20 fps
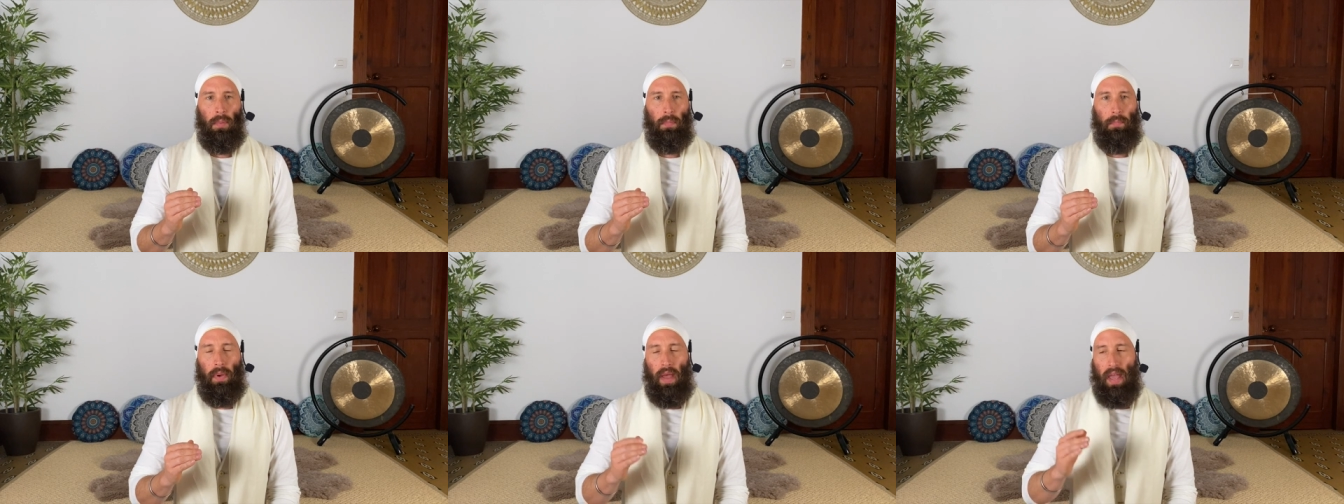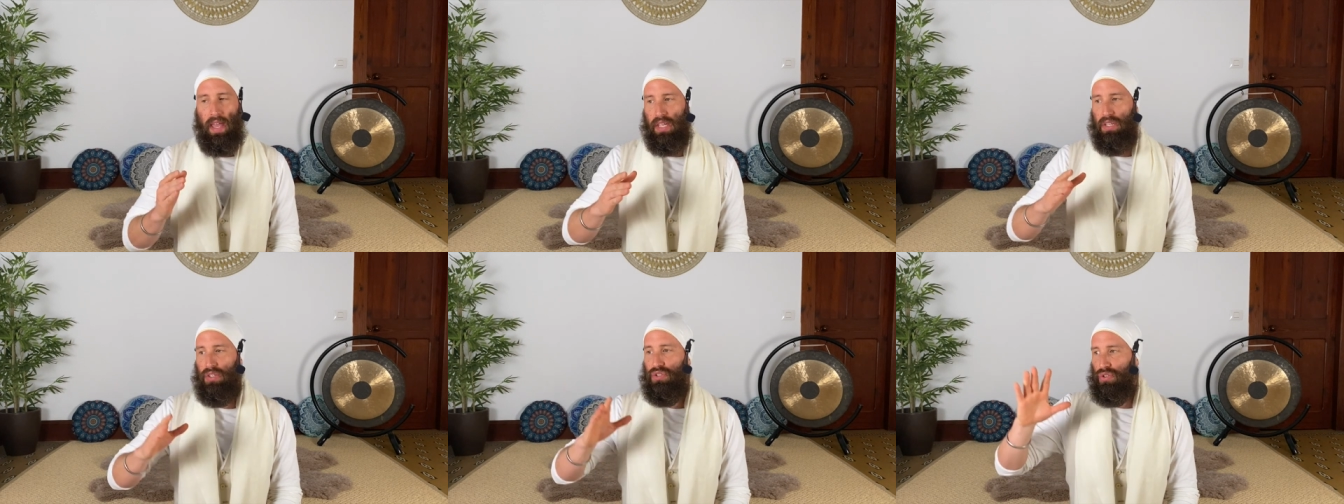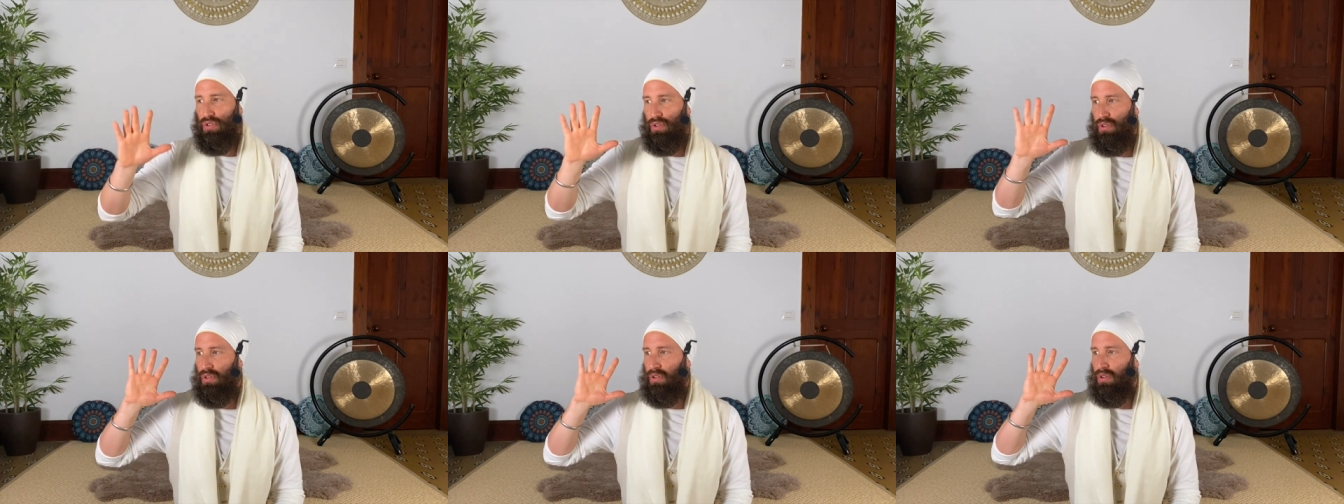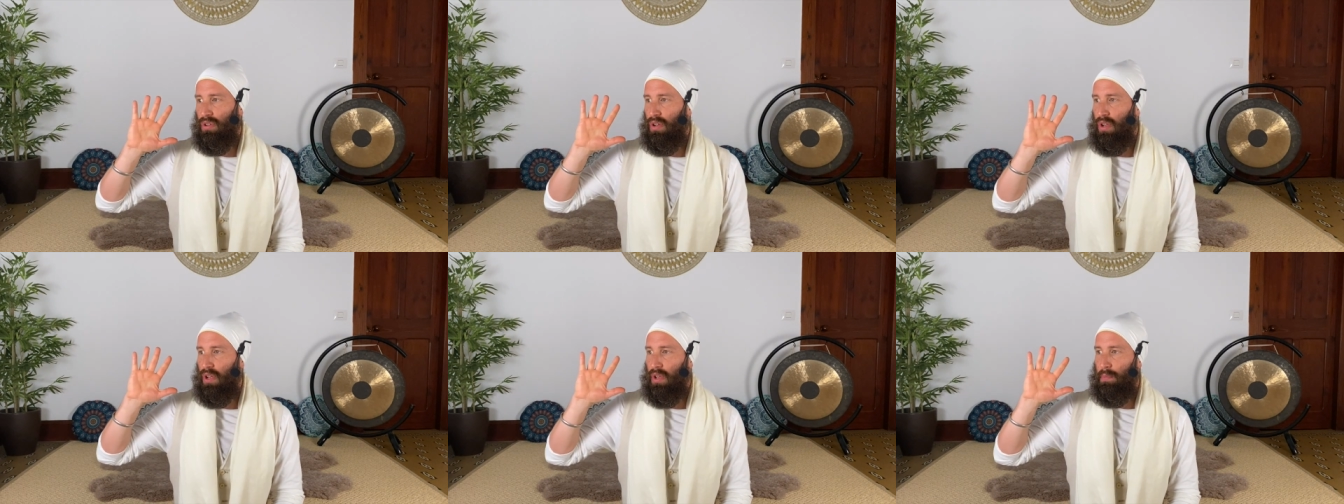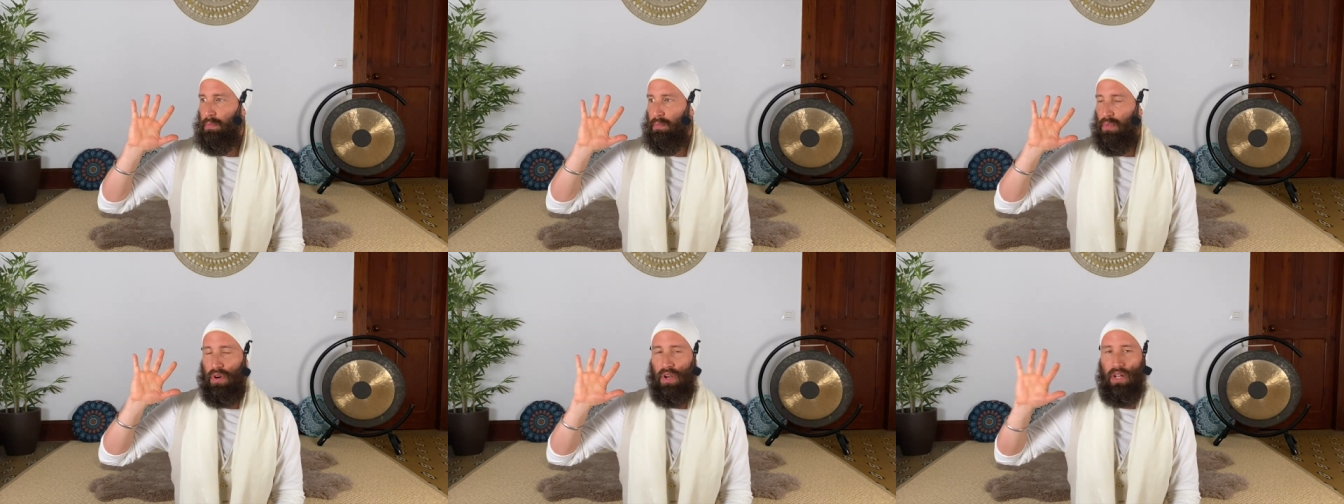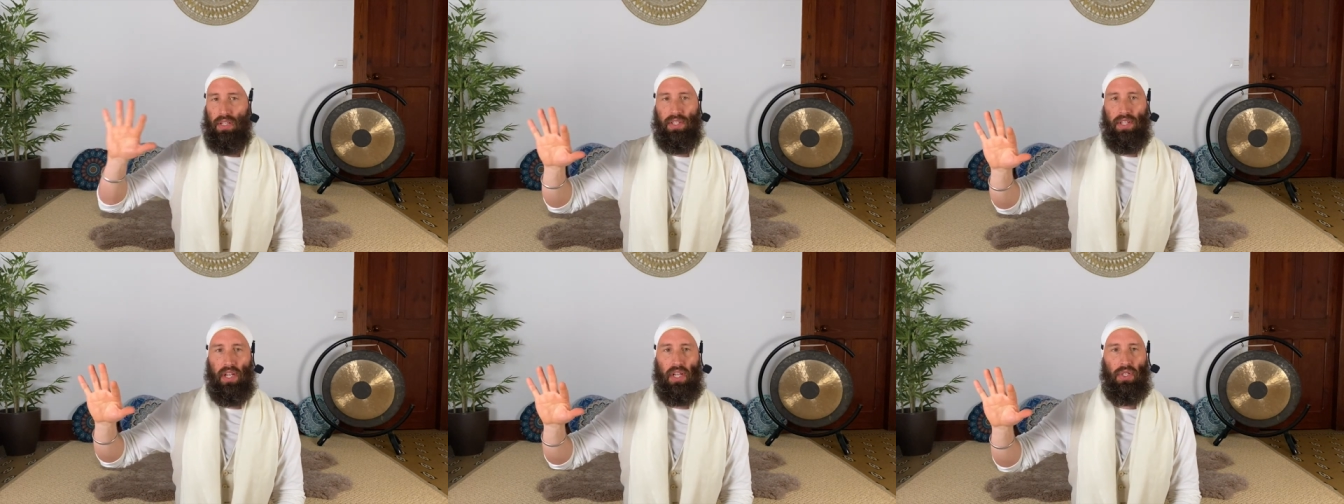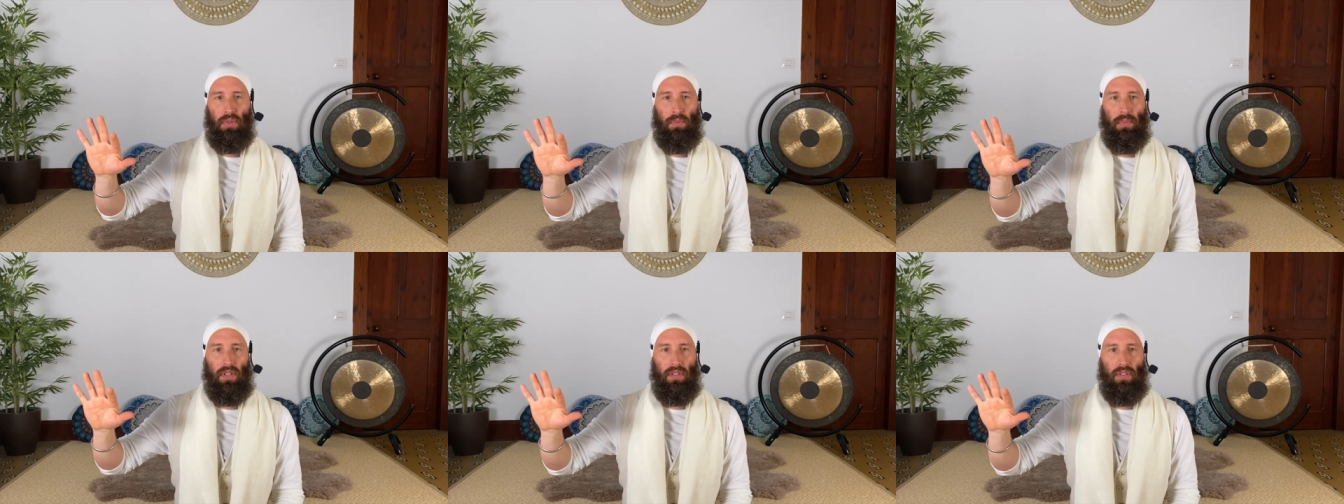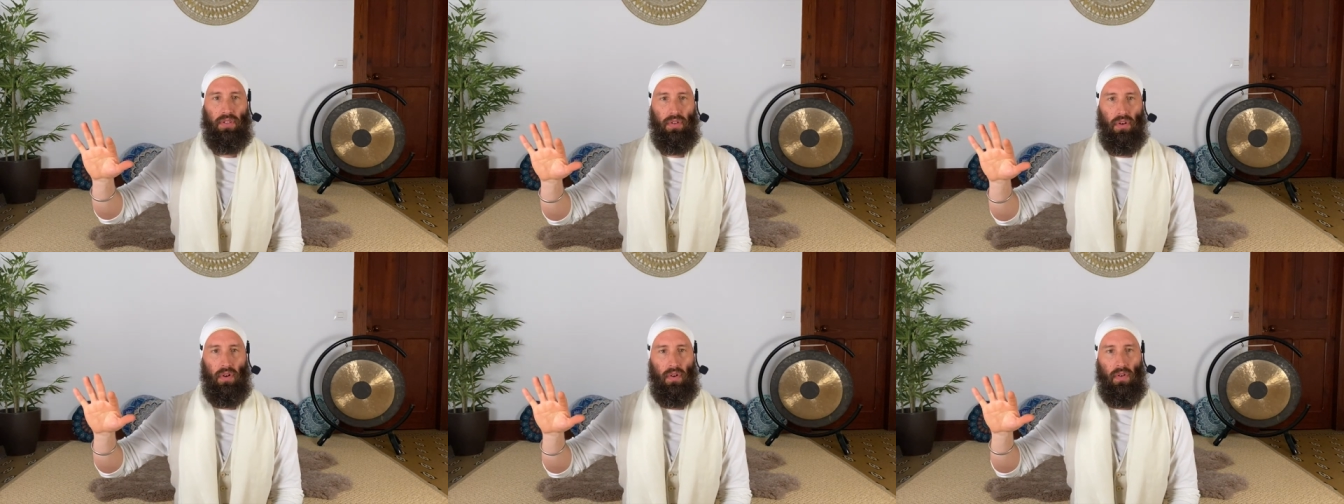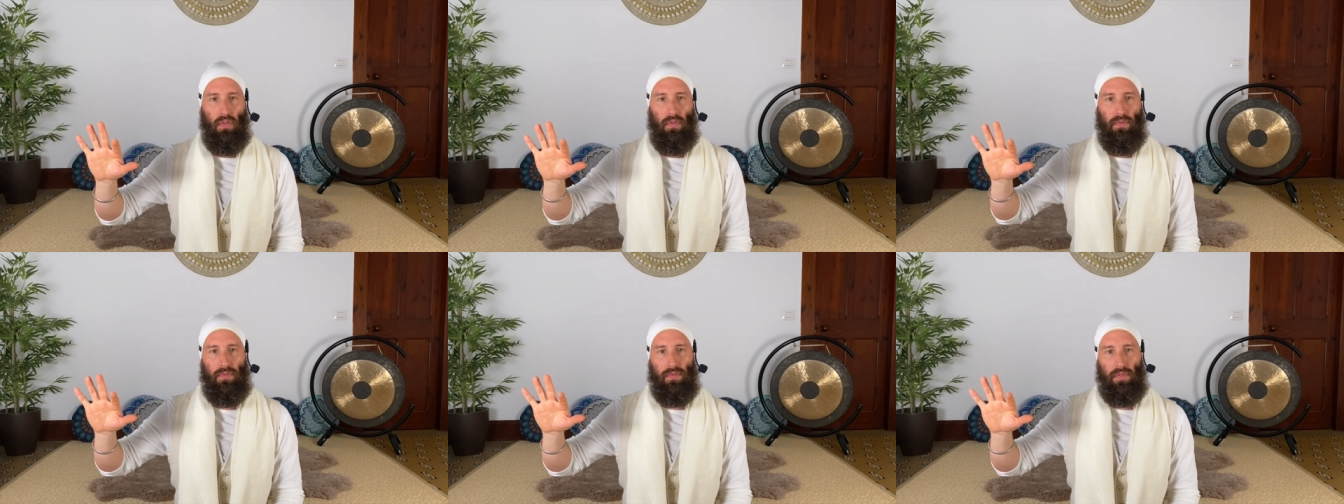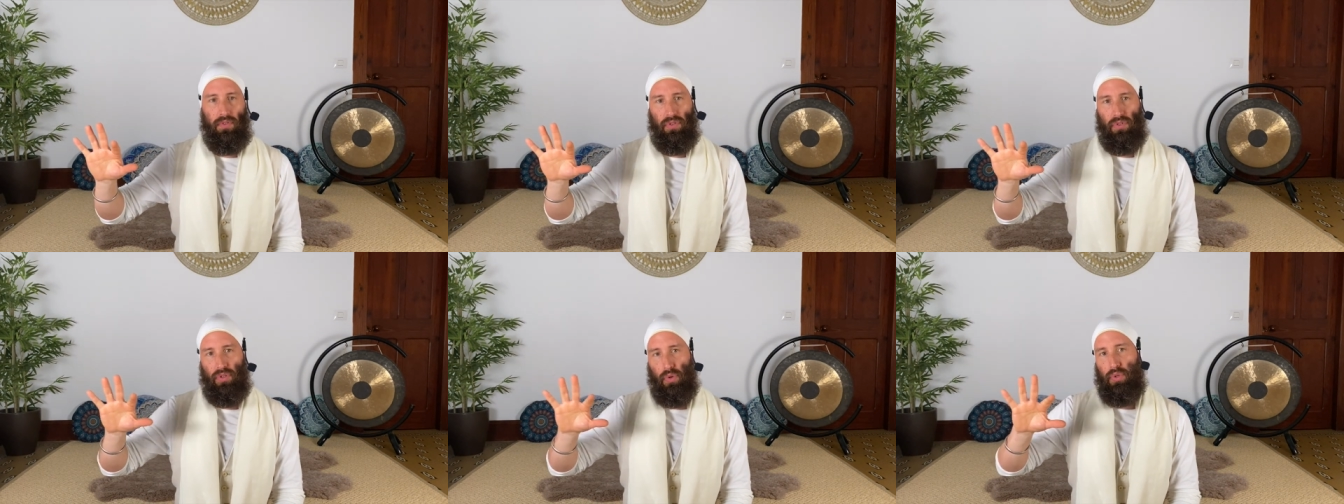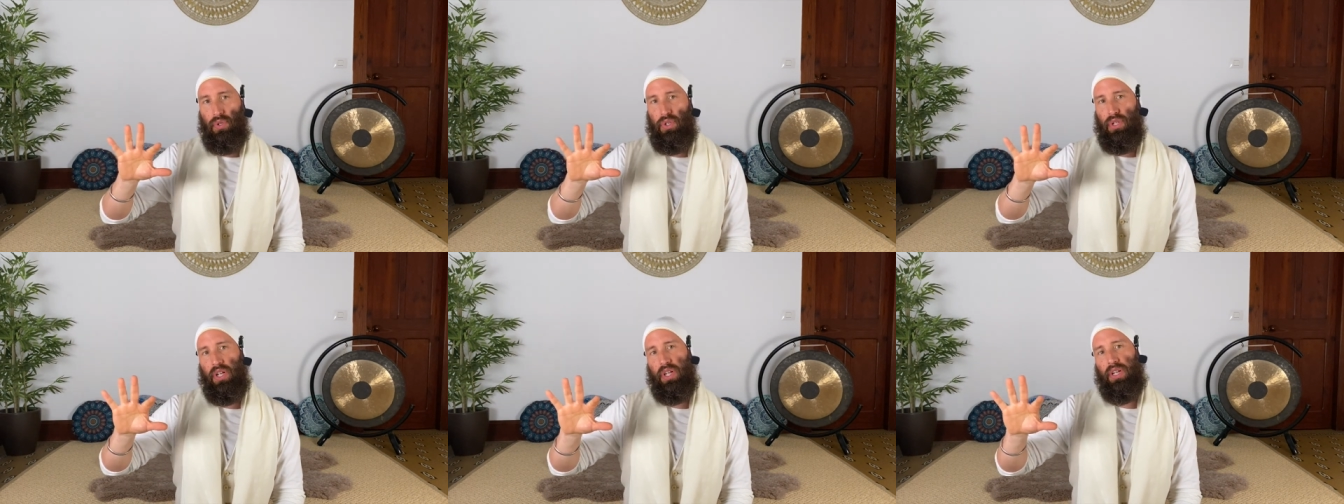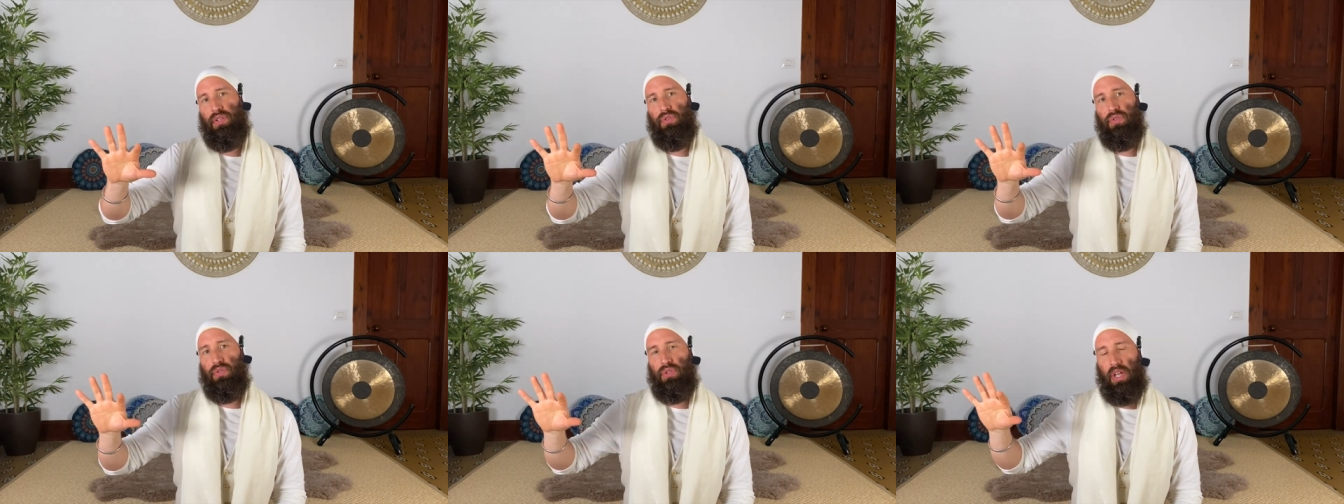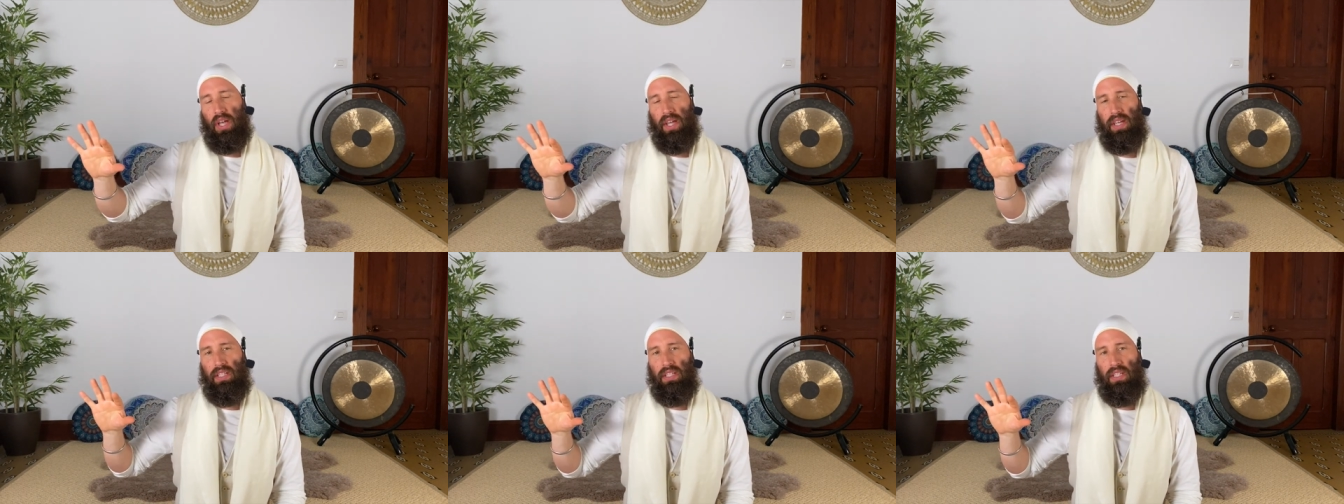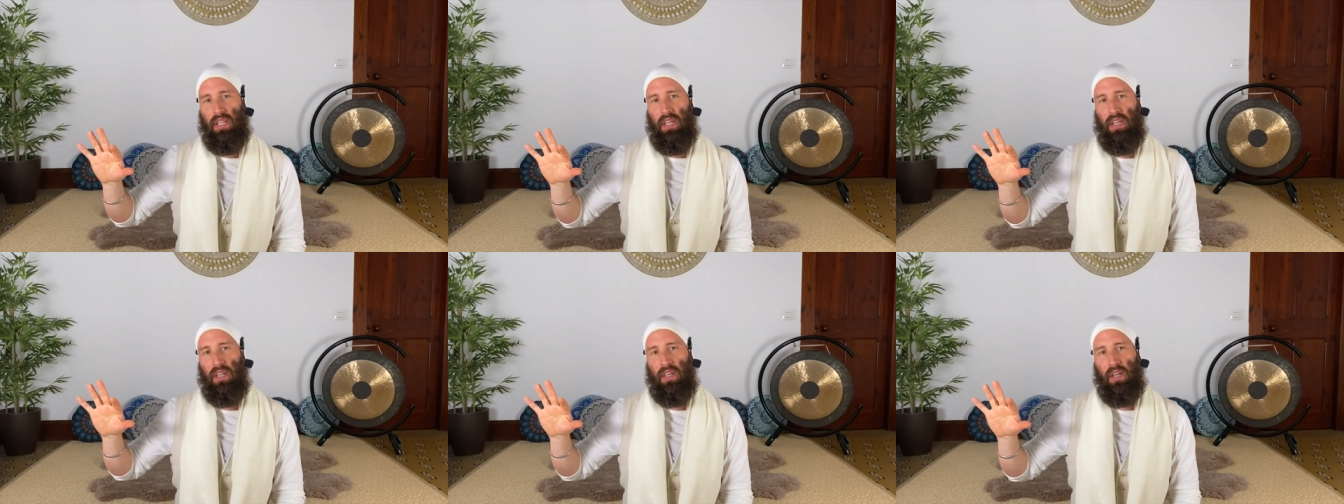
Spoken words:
based on moral judgments of society.